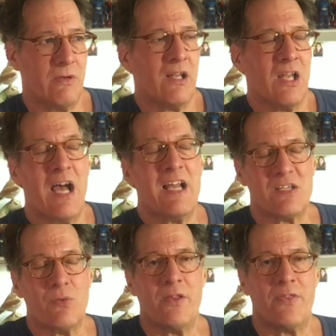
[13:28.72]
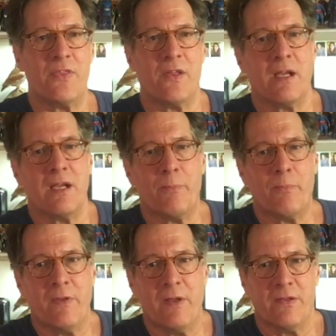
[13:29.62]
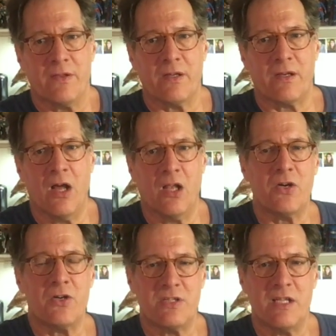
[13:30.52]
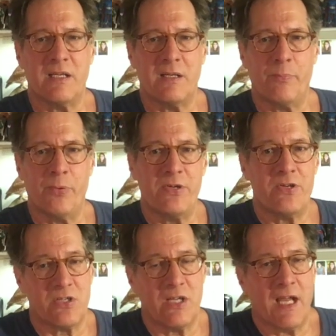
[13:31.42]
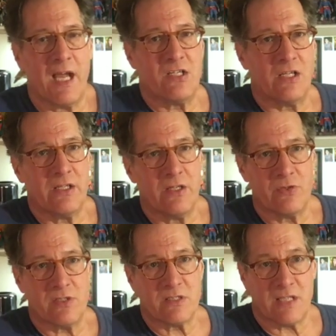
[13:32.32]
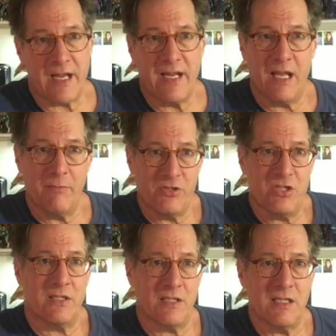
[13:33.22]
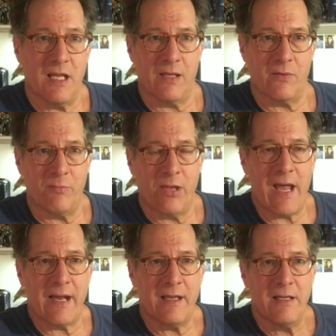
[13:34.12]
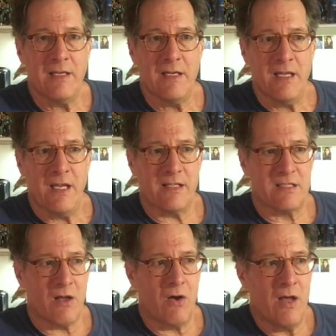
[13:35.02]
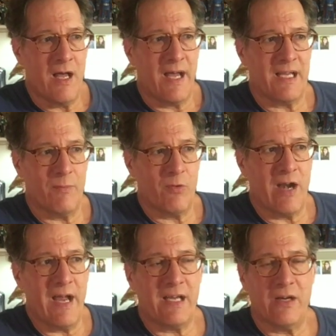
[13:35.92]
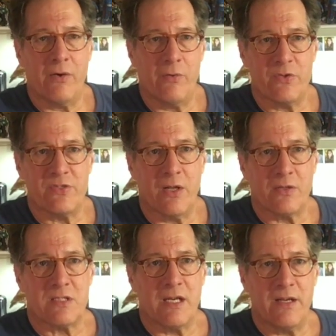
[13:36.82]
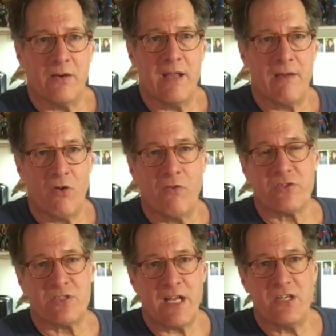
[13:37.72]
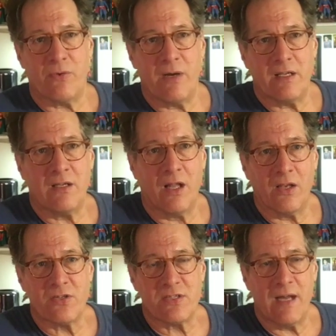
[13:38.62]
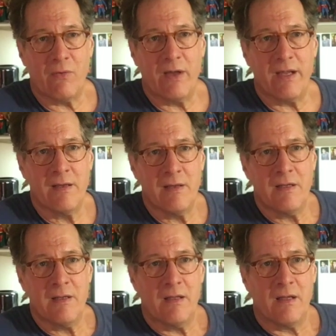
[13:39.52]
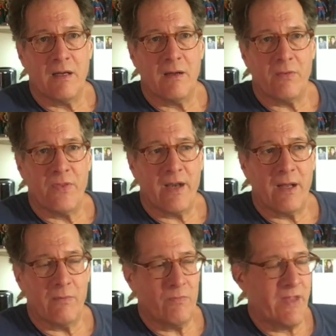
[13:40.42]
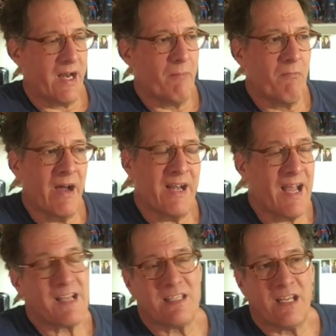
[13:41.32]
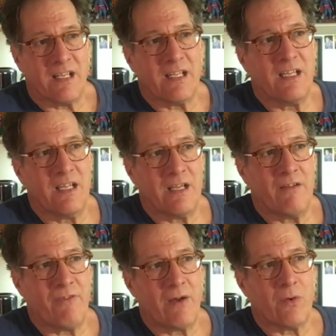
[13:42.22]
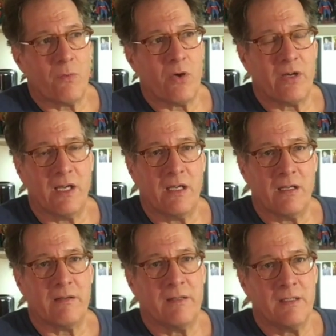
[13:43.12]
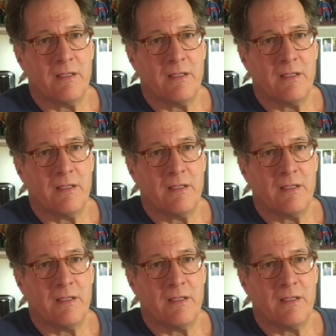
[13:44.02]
aligns with the colors that the printer's ink actually uses: cyan, magenta, yellow, and black. And so I get more accurate results, and I don't have oversaturated colors that way. That I might accidentally get if I were working in